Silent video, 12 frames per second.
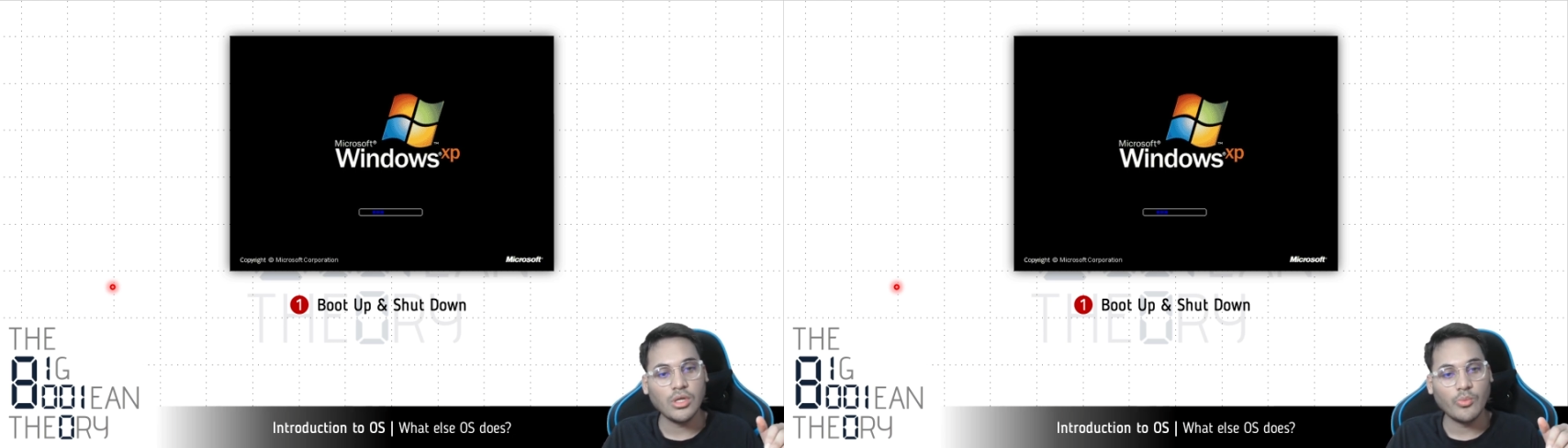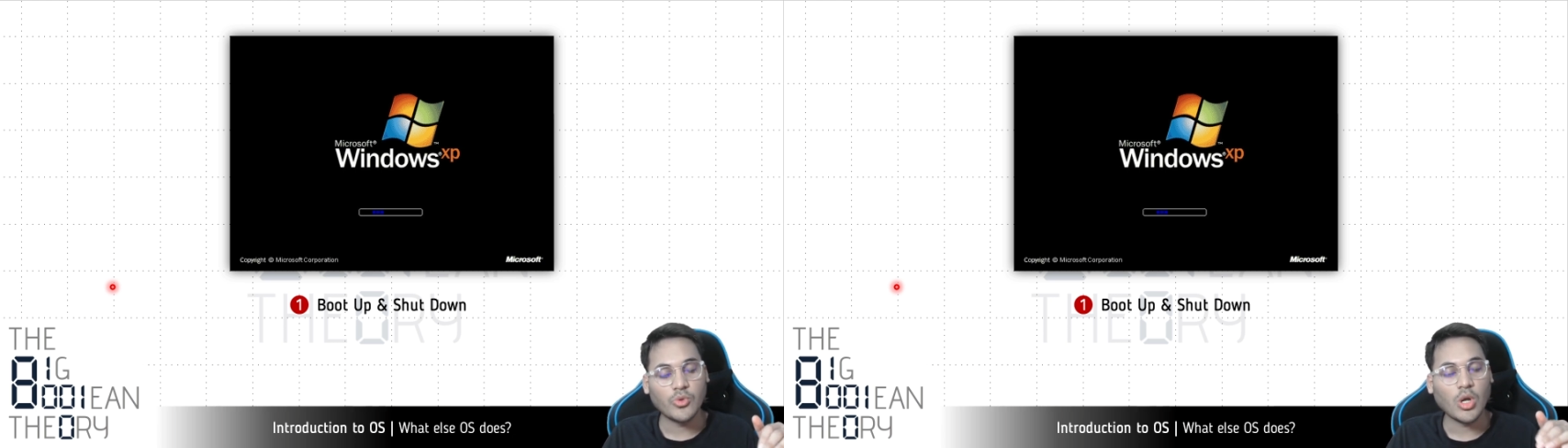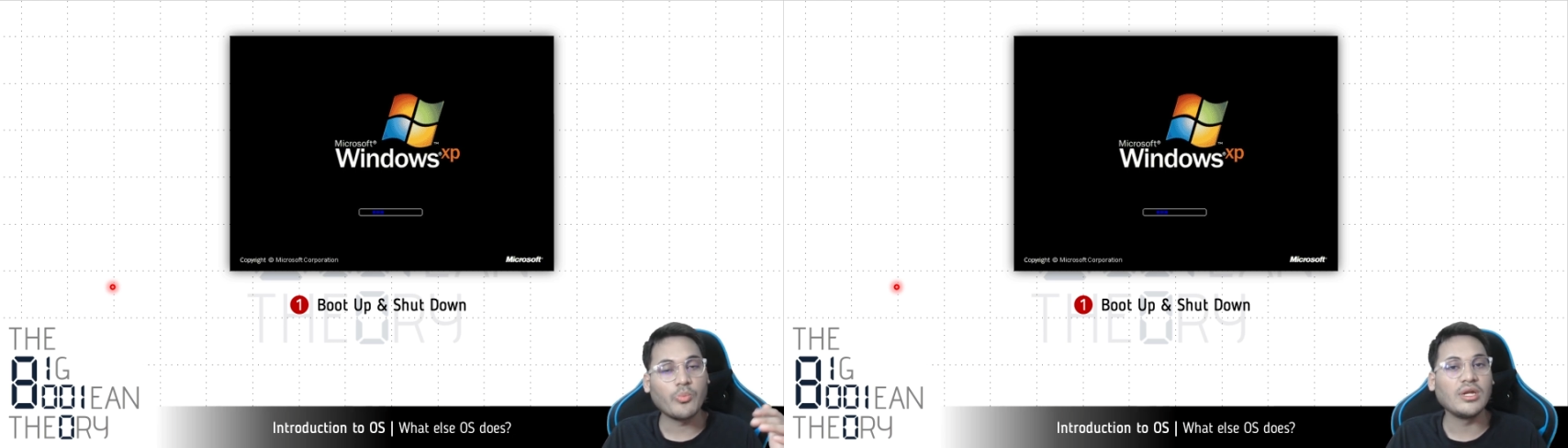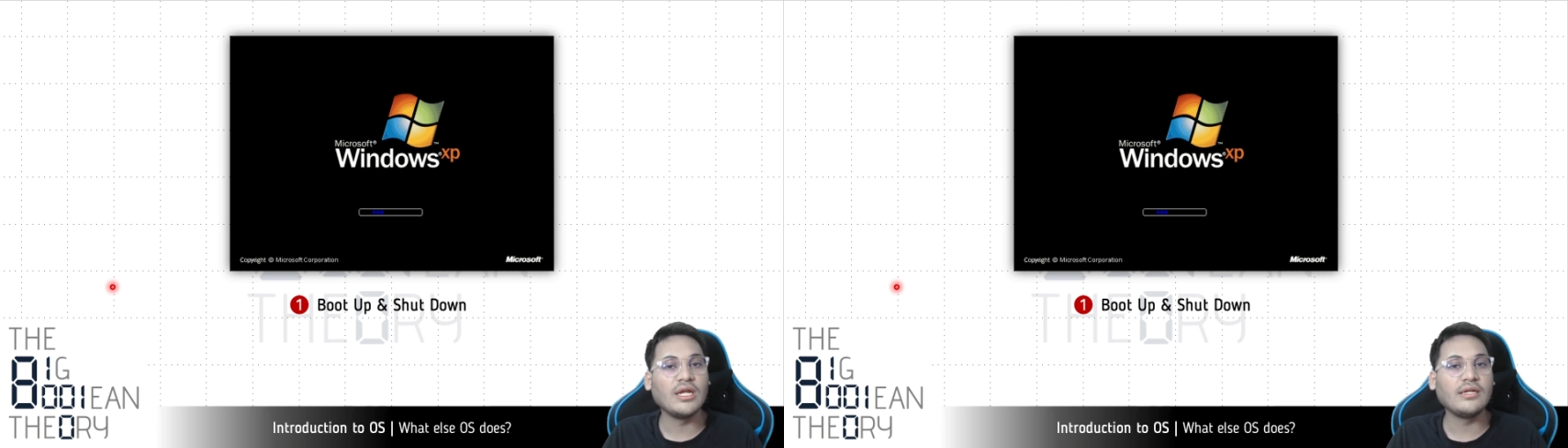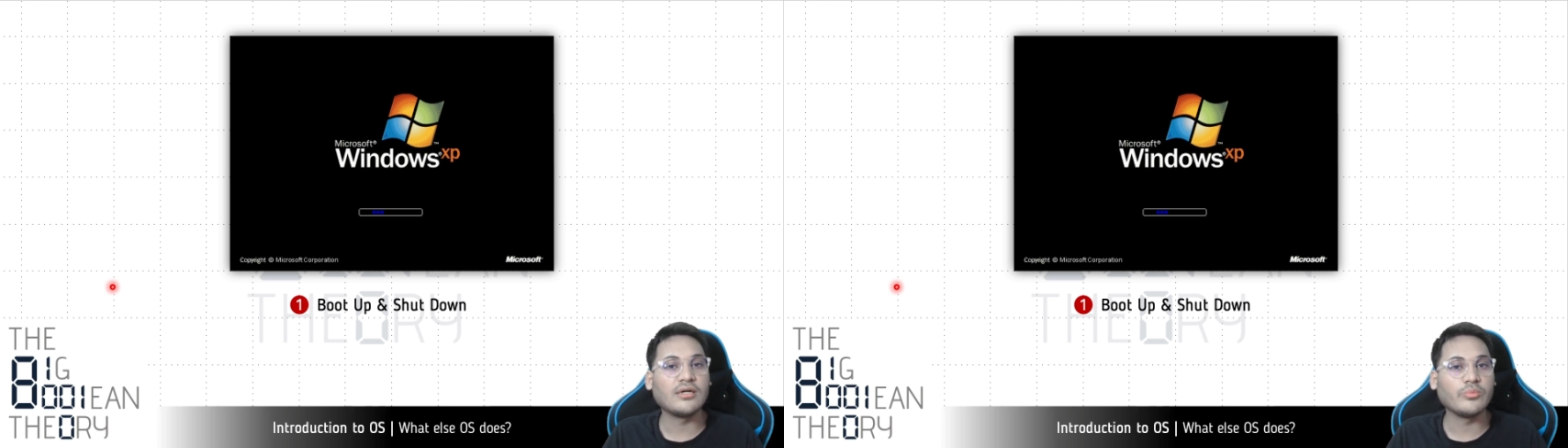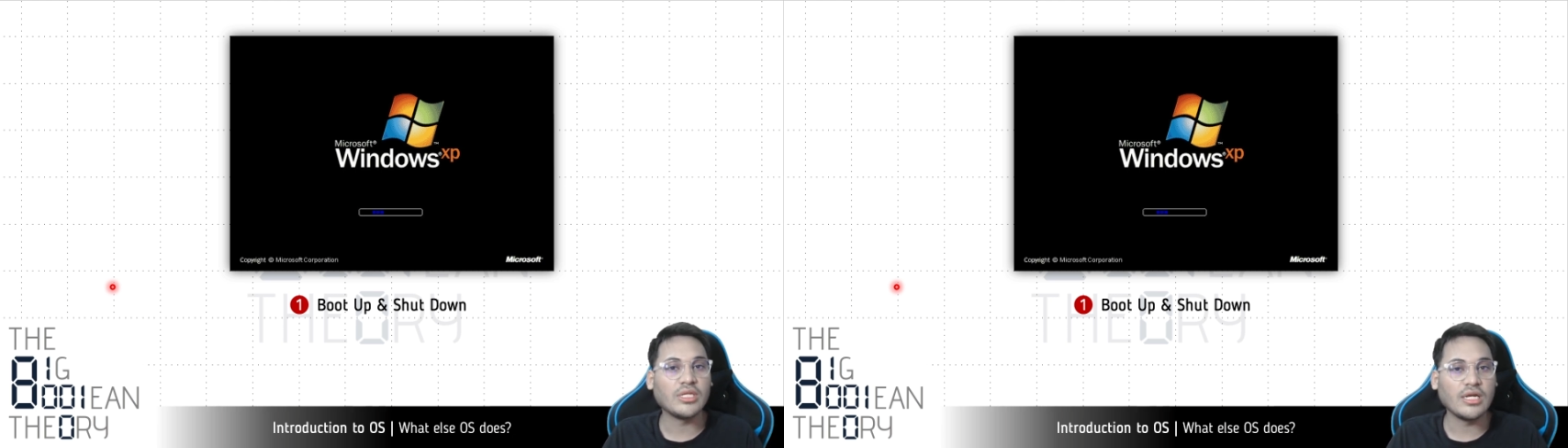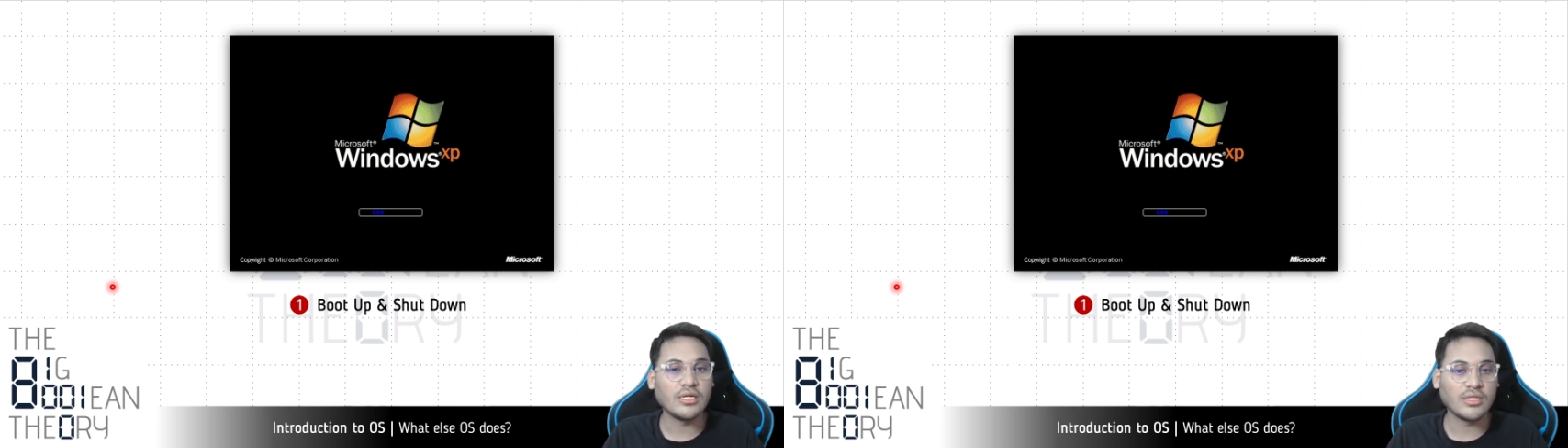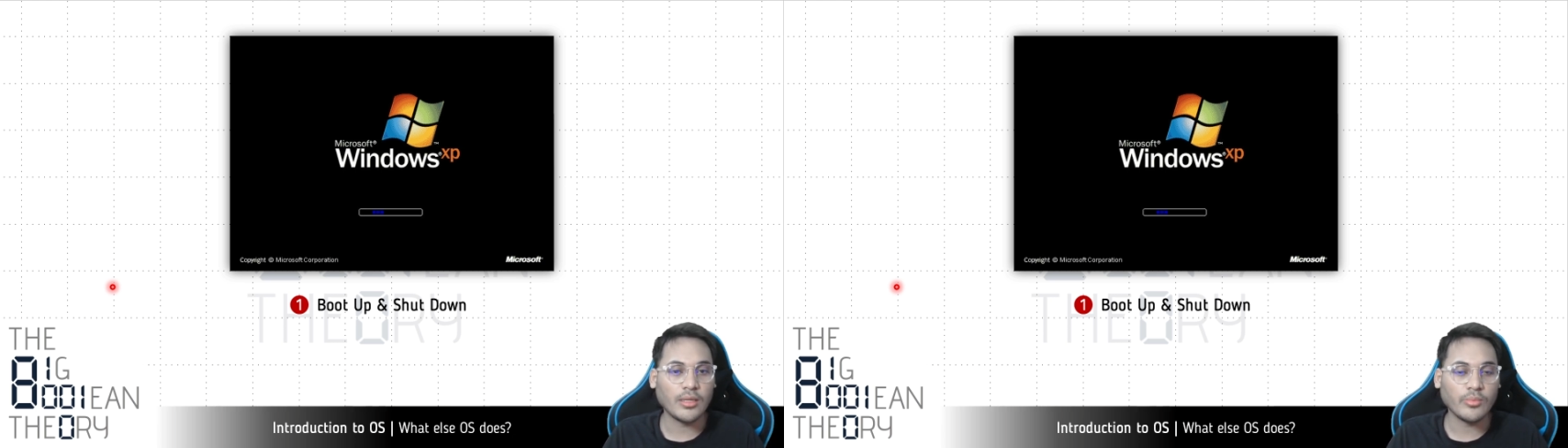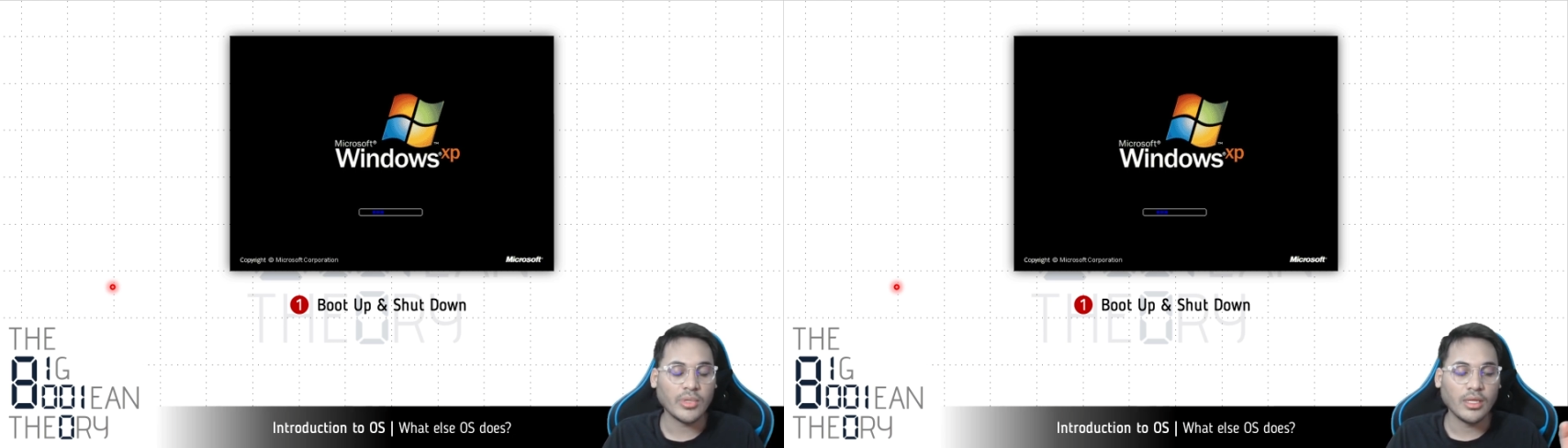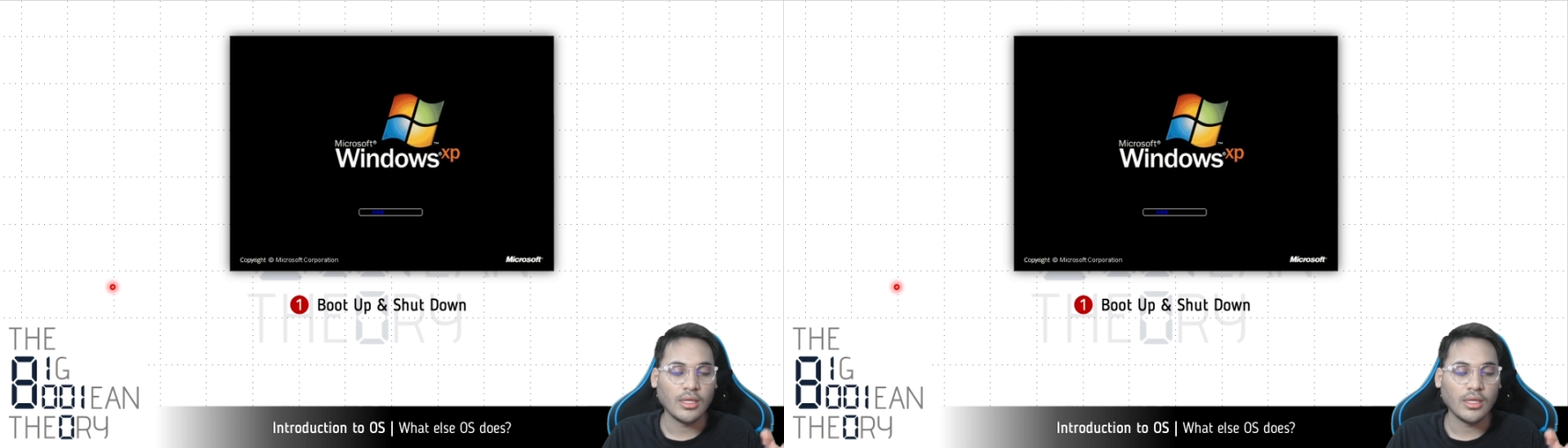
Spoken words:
properly terminate them.